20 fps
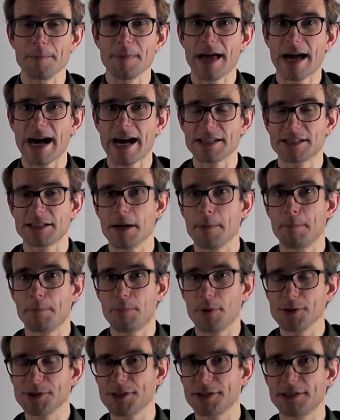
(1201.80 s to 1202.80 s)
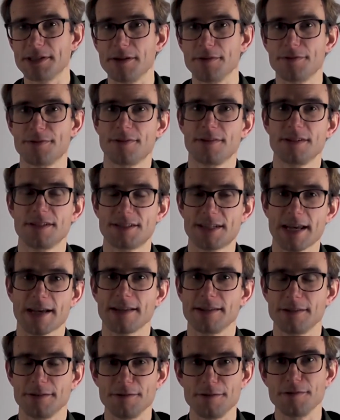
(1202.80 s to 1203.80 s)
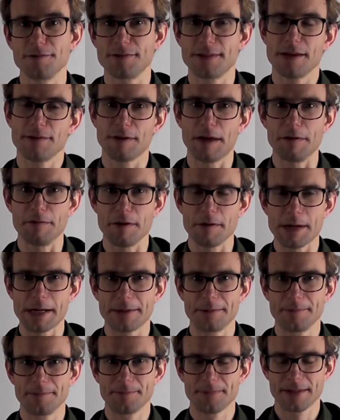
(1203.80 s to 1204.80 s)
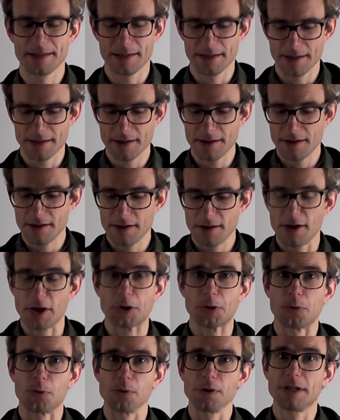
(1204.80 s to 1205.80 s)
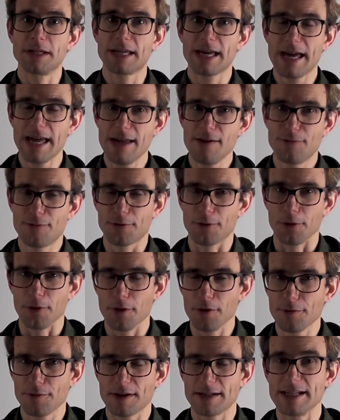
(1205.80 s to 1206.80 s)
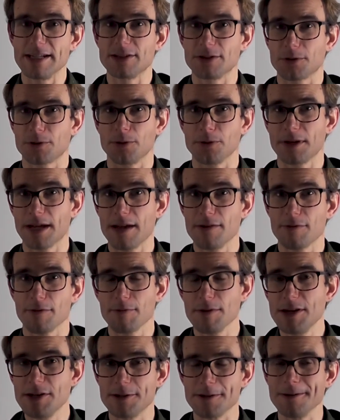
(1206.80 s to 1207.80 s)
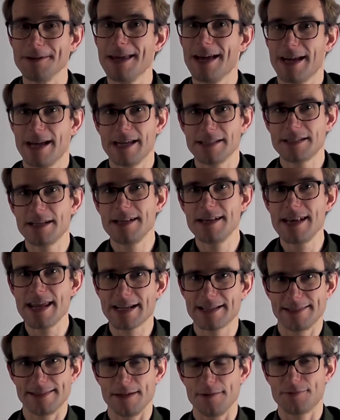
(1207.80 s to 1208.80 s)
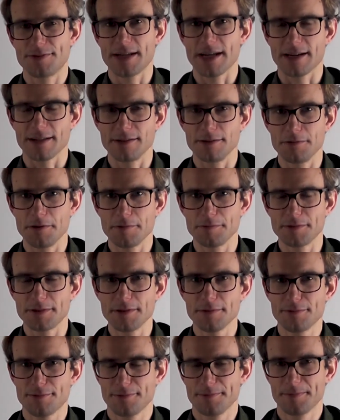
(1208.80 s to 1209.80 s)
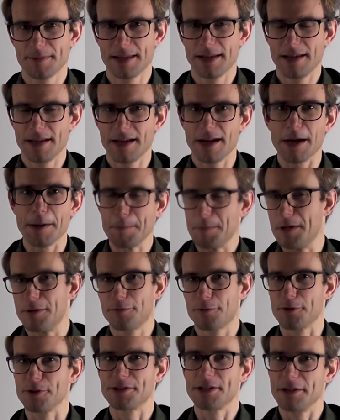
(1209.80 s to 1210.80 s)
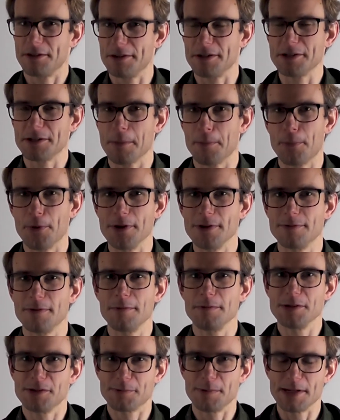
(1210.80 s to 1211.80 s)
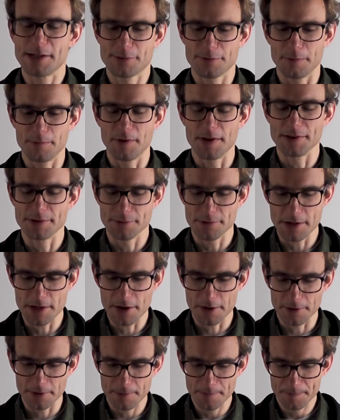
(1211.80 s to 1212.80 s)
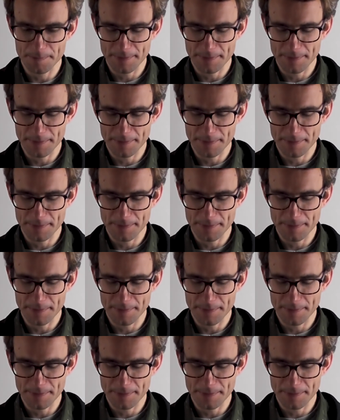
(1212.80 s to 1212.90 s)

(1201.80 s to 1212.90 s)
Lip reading: has a positive second derivative everywhere. A concave curve, at least the concave region, has a negative second derivative. And of course, then there's a point where we switch from one to the other.